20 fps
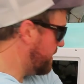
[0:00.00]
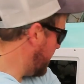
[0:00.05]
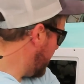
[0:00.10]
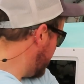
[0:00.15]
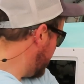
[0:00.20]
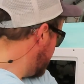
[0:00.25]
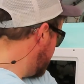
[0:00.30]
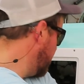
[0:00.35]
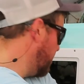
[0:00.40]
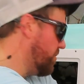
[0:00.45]

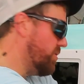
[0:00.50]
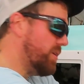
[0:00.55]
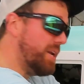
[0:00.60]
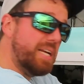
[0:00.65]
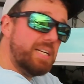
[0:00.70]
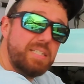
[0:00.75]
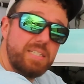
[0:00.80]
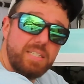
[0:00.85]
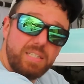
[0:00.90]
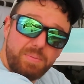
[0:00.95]
I don't want to
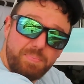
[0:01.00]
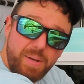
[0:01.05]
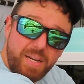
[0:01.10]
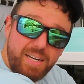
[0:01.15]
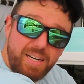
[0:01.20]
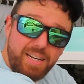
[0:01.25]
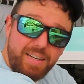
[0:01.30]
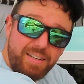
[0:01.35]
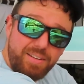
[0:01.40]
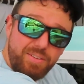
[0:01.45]
anticipate
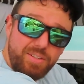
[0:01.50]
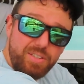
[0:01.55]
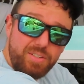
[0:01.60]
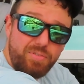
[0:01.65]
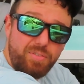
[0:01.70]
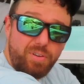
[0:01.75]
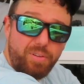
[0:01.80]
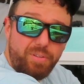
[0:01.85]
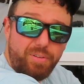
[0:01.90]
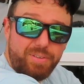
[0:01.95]
needing to do this
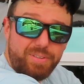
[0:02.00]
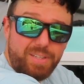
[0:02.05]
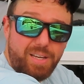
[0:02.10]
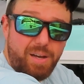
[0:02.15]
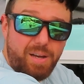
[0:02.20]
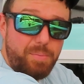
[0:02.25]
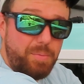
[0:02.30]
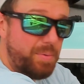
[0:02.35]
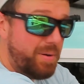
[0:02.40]
for a long time.